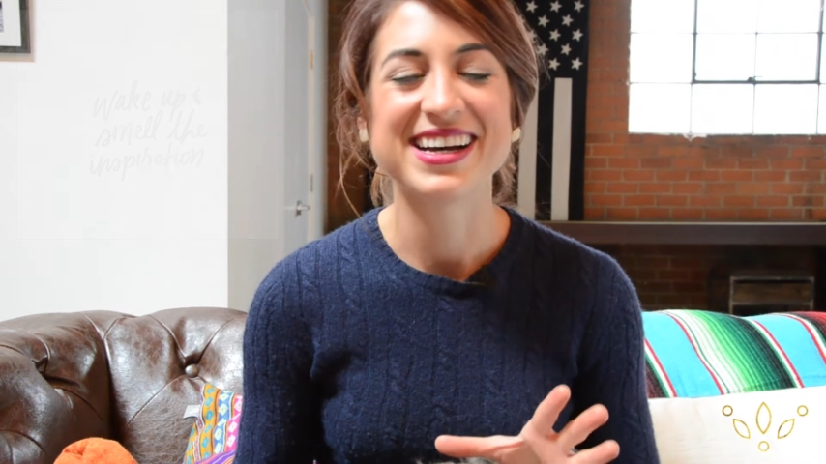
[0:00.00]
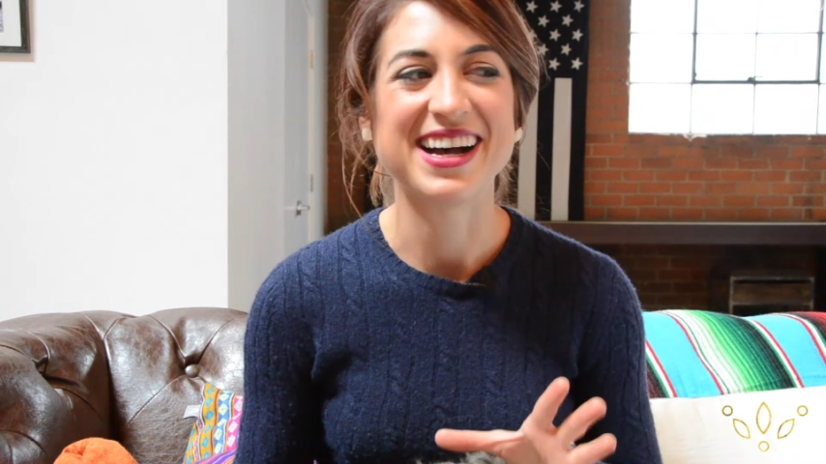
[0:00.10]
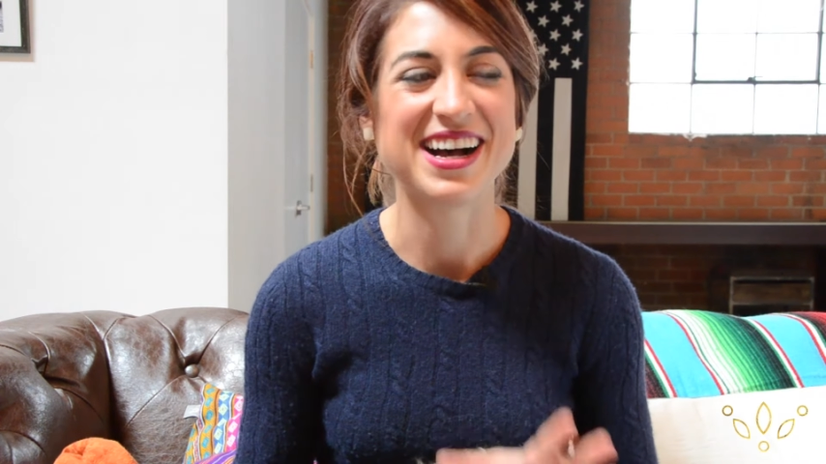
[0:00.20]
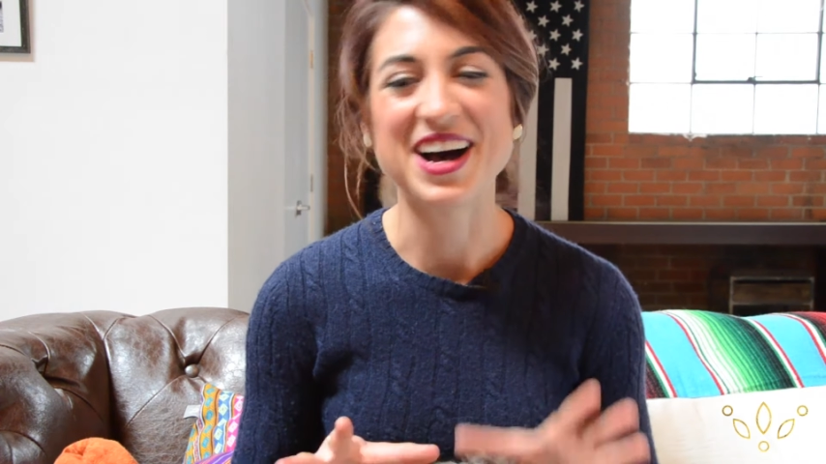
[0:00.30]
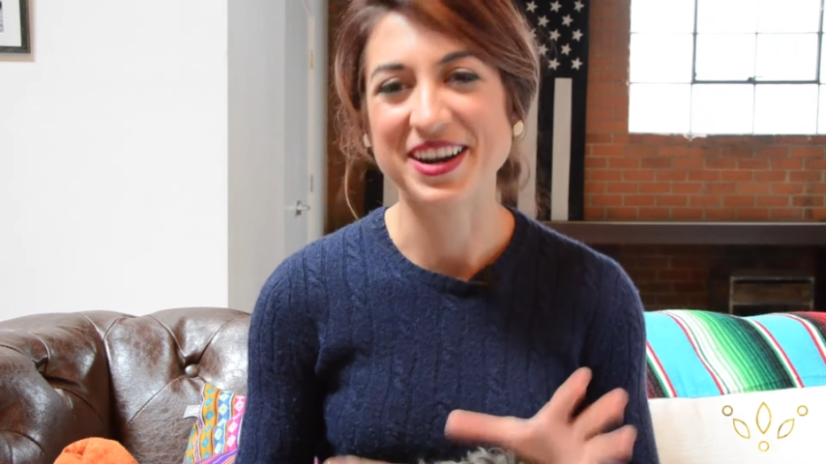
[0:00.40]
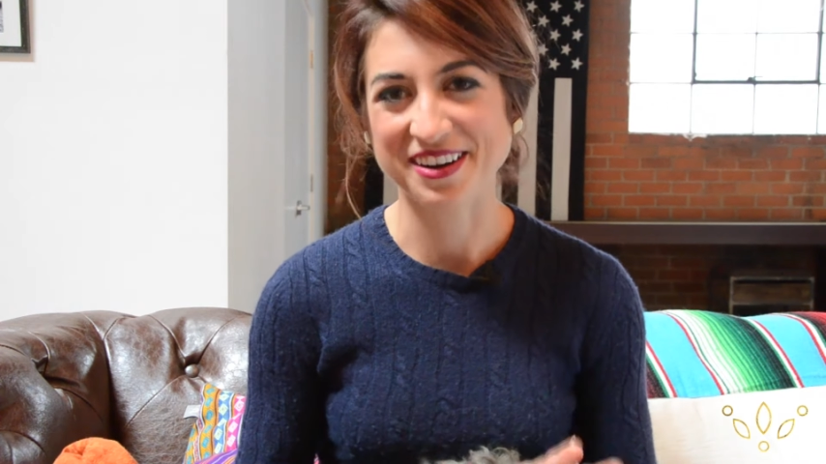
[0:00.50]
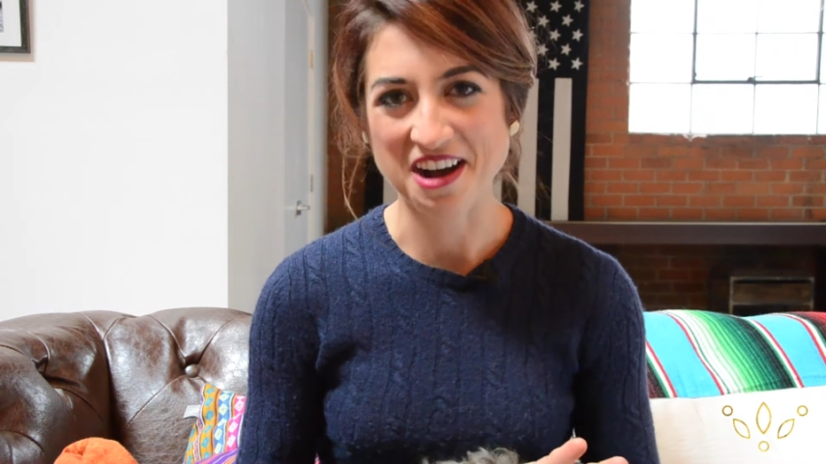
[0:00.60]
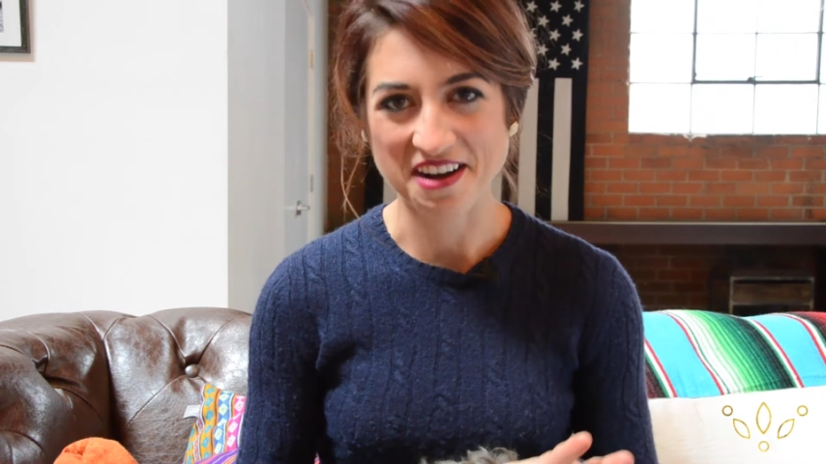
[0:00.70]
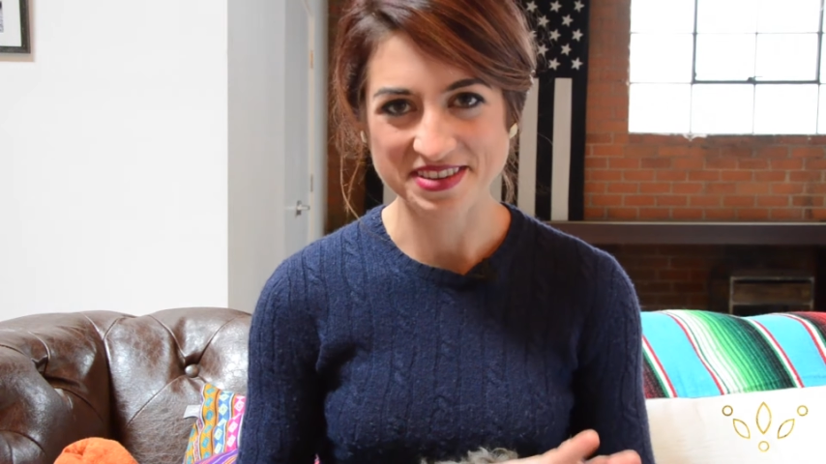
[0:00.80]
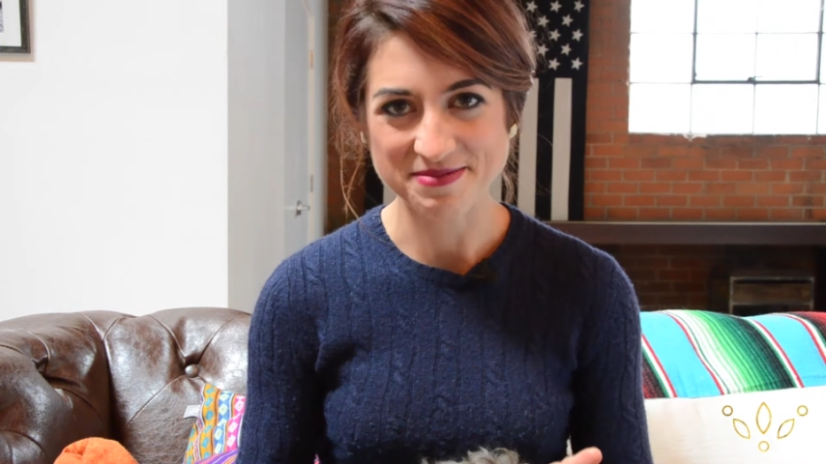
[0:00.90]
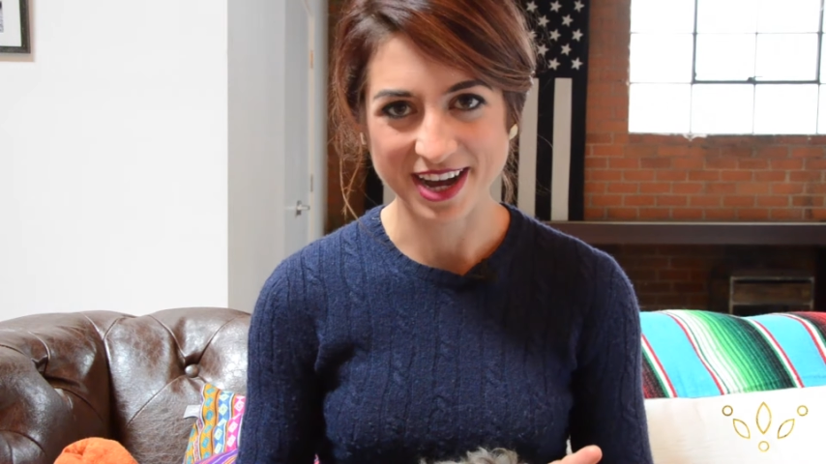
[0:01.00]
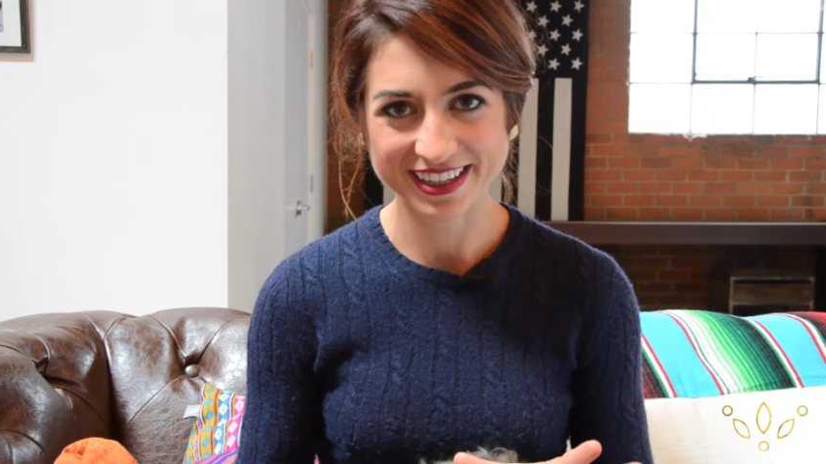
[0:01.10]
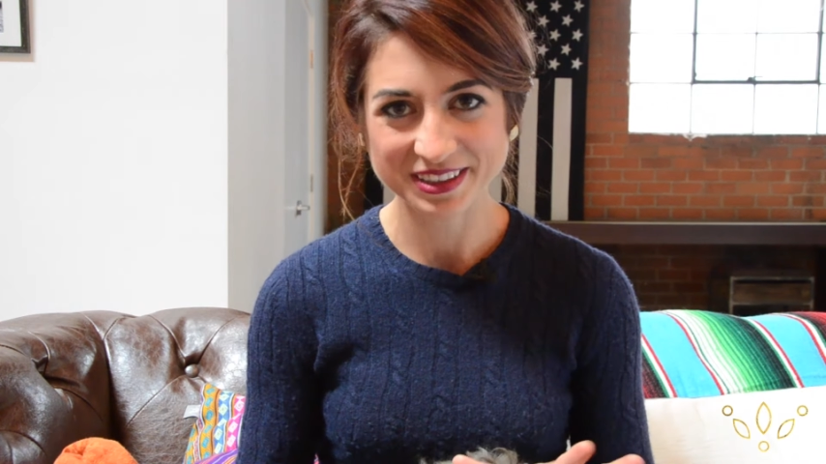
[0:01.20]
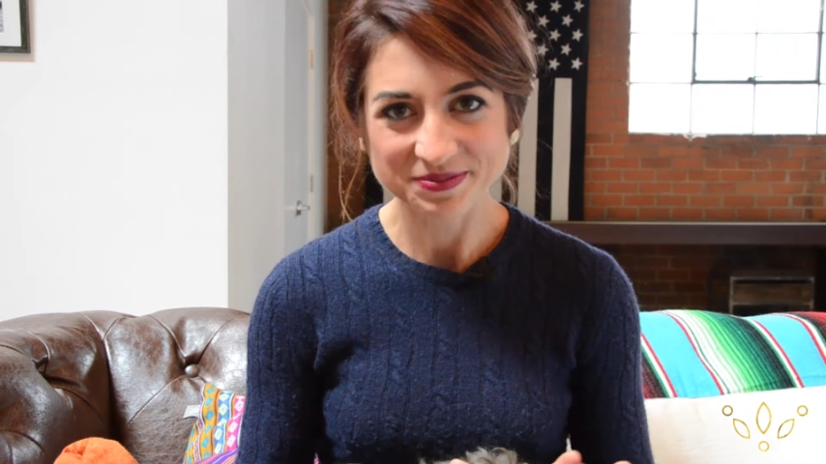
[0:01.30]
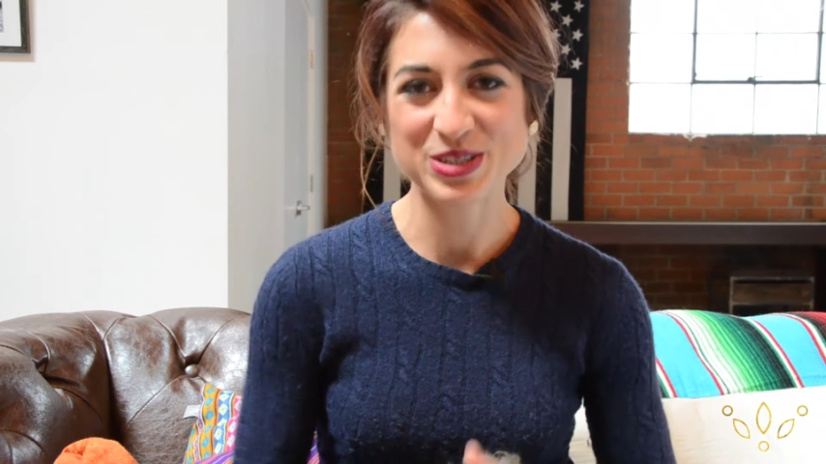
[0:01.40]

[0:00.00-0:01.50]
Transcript: on a coffee mug.